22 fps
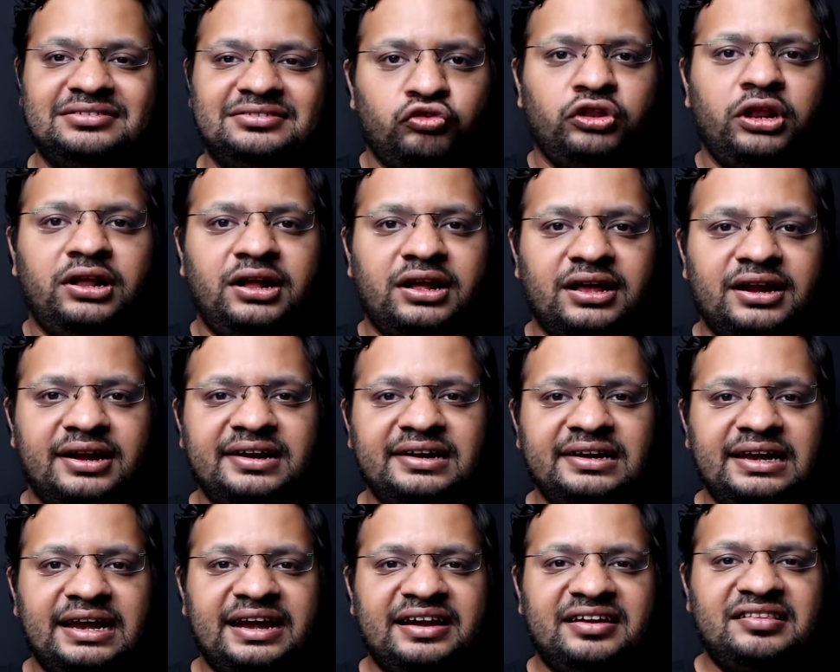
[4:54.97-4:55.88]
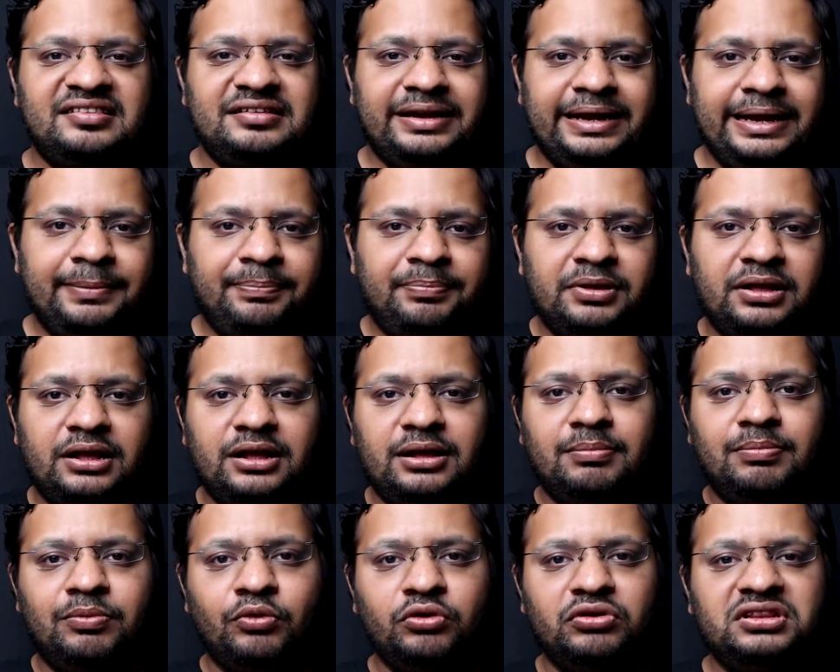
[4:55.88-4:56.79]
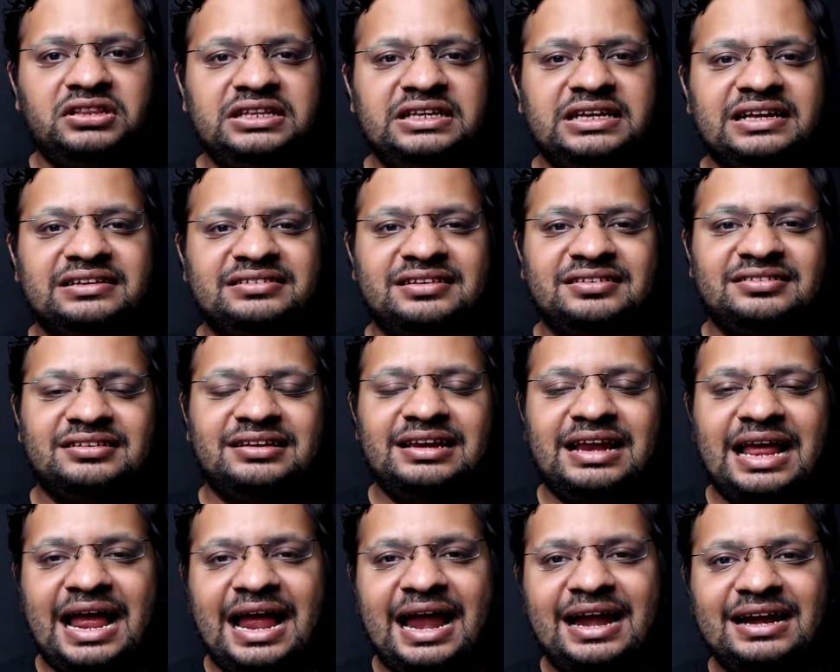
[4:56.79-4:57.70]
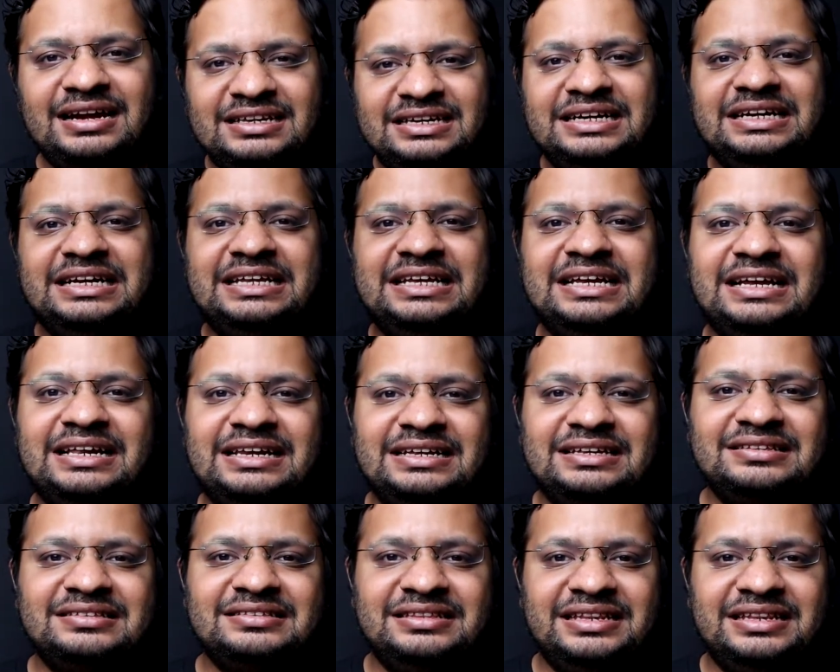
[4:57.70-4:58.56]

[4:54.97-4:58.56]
So in the current landscape, uh, both the SSL and the TLS,